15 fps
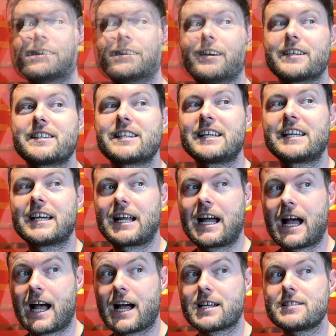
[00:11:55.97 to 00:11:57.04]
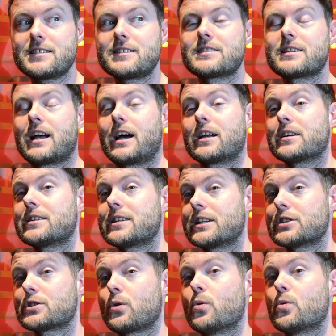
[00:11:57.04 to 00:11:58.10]
I think it has, and I think
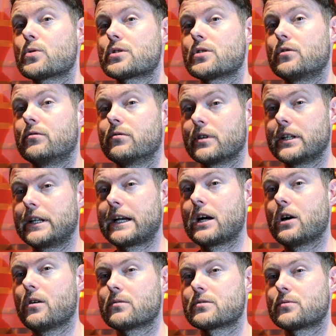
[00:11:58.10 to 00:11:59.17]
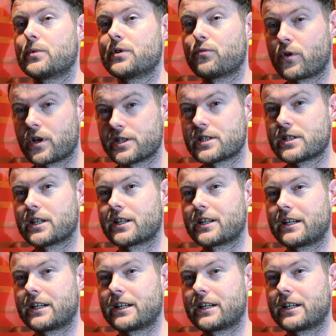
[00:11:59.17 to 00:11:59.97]
it's also really helped with writing,